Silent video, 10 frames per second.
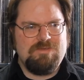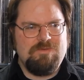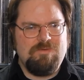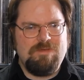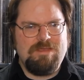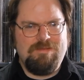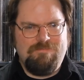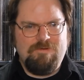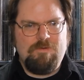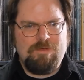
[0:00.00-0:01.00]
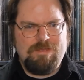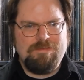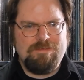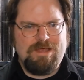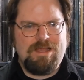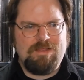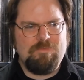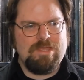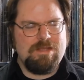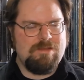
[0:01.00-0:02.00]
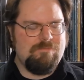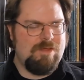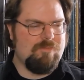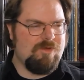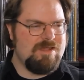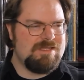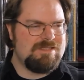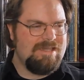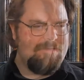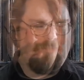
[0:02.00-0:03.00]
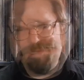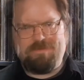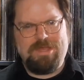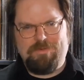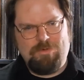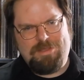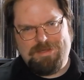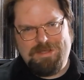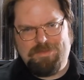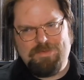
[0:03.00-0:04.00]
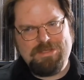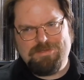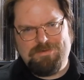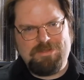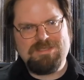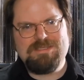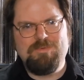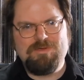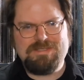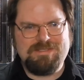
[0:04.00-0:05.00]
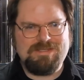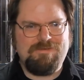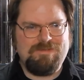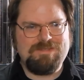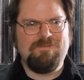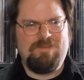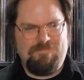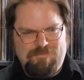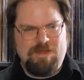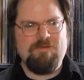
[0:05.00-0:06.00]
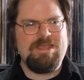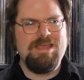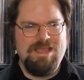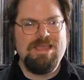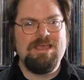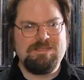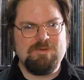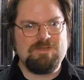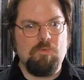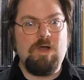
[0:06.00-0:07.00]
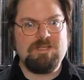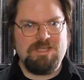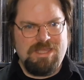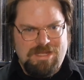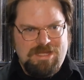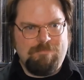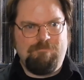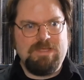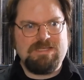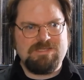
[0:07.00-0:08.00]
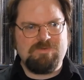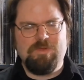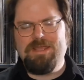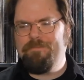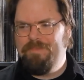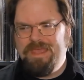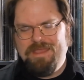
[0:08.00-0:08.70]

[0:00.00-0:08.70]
to invoke Halloween memories. But the Panaglide work in Halloween totally smokes this stuff. It's very, especially watching it on a big screen